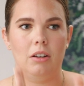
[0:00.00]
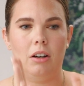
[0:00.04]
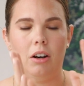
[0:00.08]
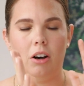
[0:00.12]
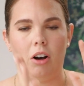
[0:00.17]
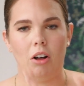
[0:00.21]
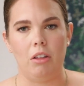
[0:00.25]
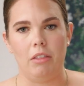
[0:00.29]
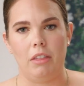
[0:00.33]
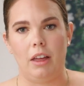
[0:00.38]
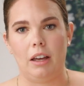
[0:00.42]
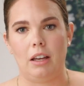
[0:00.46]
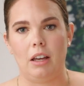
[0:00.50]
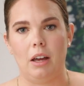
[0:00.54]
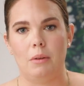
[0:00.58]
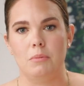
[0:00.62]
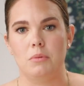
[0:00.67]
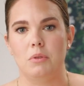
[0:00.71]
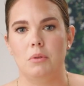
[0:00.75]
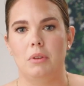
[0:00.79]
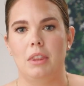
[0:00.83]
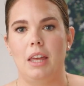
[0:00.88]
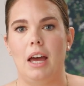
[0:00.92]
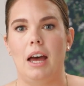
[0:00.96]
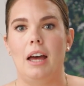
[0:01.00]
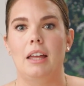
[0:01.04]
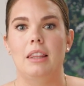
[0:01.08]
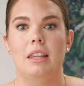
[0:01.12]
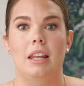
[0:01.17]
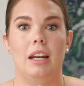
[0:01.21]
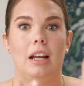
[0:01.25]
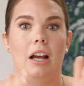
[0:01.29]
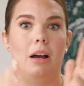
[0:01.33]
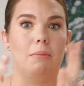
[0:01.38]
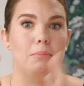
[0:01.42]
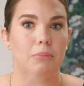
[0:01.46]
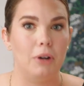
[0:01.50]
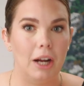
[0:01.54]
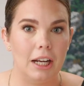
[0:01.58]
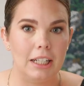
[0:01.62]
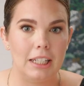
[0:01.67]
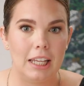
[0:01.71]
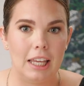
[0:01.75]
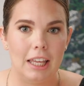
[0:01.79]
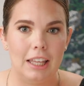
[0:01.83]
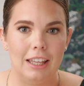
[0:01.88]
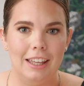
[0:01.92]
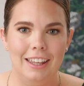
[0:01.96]
all that comes with that. And then I got
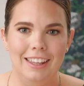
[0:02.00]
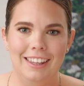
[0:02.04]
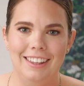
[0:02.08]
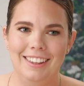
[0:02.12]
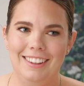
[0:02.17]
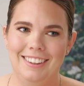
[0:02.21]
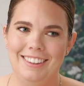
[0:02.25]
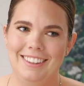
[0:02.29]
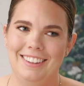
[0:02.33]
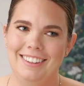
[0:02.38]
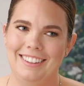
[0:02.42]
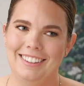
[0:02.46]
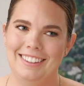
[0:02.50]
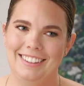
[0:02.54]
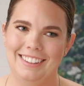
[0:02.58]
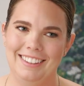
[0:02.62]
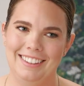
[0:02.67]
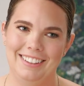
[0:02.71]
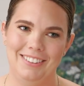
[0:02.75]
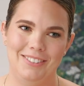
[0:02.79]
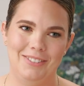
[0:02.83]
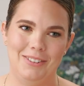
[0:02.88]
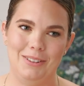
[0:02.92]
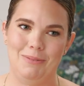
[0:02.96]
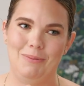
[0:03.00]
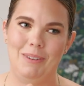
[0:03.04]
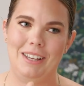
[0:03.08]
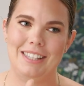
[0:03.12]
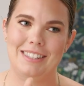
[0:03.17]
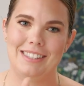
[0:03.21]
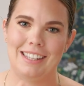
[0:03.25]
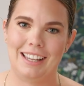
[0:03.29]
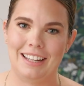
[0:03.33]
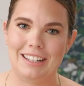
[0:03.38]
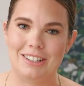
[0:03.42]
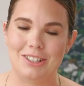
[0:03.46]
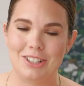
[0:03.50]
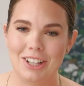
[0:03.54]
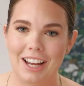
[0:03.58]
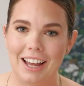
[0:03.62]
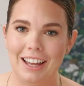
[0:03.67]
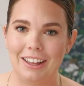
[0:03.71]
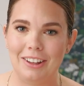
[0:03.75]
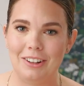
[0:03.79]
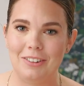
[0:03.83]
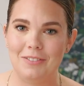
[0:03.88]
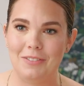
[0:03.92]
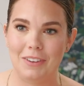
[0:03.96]
pregnant with my second
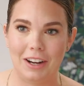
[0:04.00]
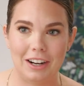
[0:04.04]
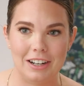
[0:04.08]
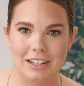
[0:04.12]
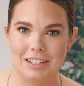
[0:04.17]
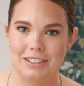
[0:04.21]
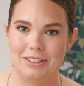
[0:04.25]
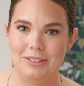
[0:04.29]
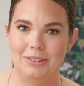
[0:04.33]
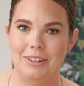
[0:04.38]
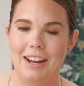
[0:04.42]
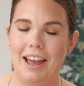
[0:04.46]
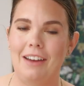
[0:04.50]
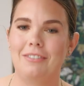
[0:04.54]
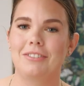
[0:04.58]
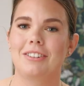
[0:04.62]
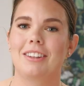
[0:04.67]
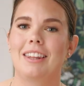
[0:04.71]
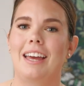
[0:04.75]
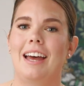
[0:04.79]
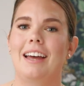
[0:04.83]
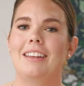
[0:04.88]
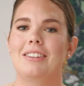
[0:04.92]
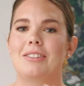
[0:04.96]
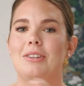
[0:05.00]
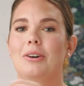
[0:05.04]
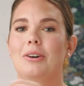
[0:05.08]
child very soon after that.